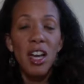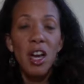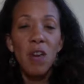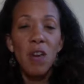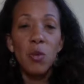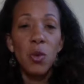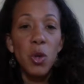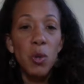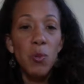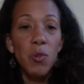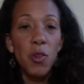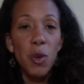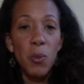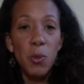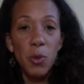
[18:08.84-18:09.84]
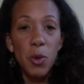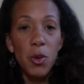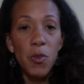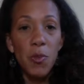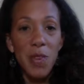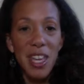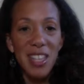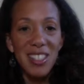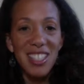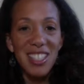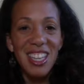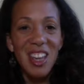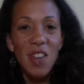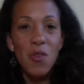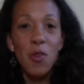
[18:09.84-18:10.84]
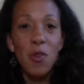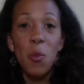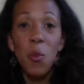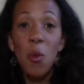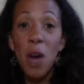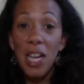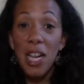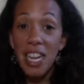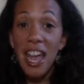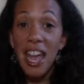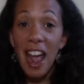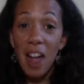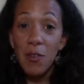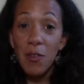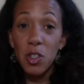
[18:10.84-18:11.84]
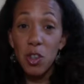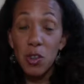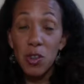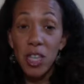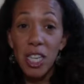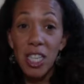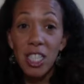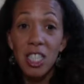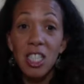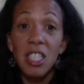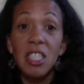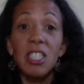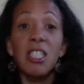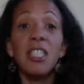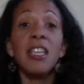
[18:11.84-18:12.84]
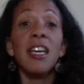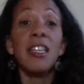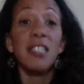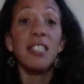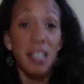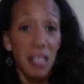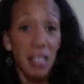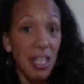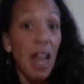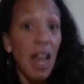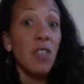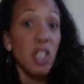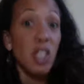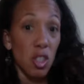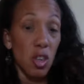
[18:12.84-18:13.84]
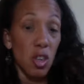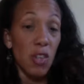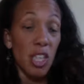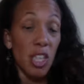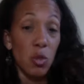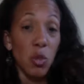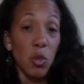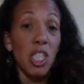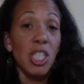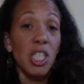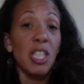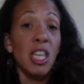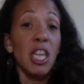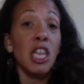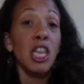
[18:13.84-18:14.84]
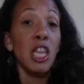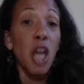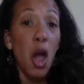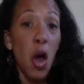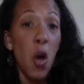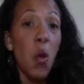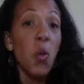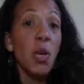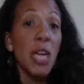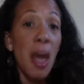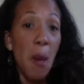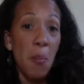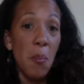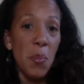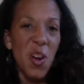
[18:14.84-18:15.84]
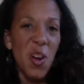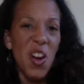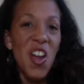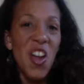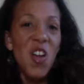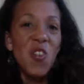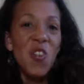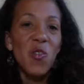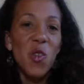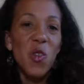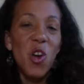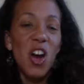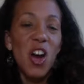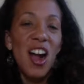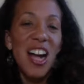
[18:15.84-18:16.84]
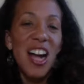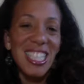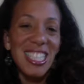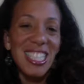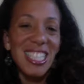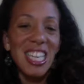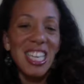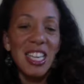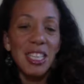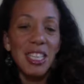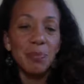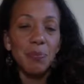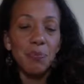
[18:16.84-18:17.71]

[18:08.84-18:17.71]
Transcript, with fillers: room for improvement from 1.5 servings to get to 7 servings, which is the low number for us to eat.